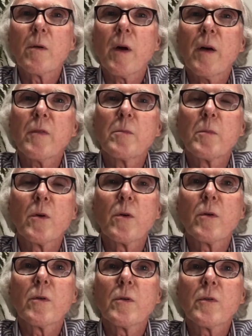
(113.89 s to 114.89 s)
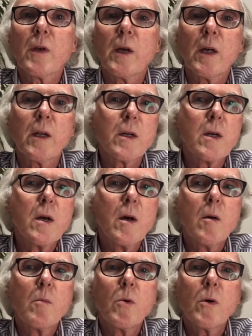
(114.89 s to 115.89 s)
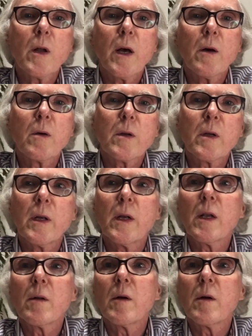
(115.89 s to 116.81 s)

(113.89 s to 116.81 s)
craft brewers and put out a